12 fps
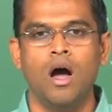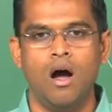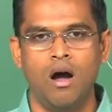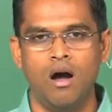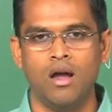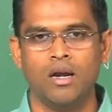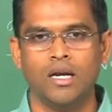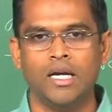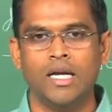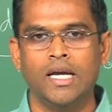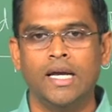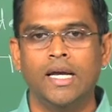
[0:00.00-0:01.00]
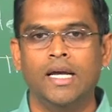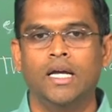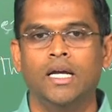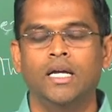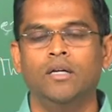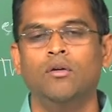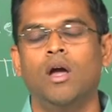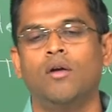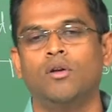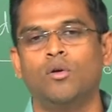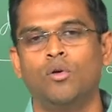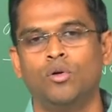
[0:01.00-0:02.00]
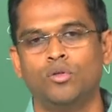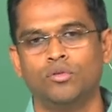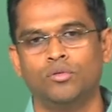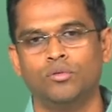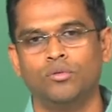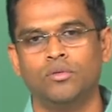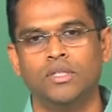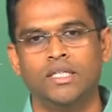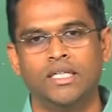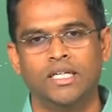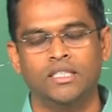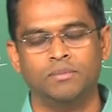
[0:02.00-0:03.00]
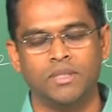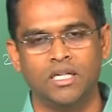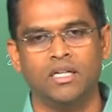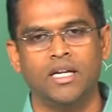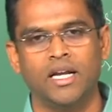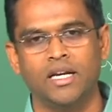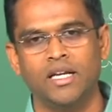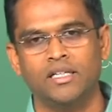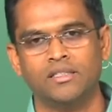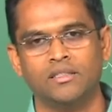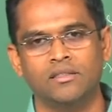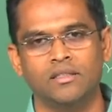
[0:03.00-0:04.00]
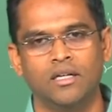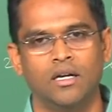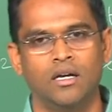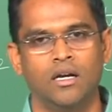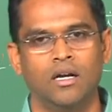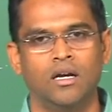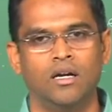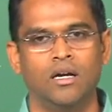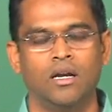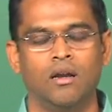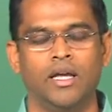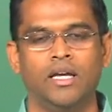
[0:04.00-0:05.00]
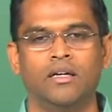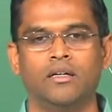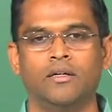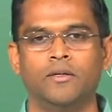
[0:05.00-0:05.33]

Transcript: or you have to go to a special techniques like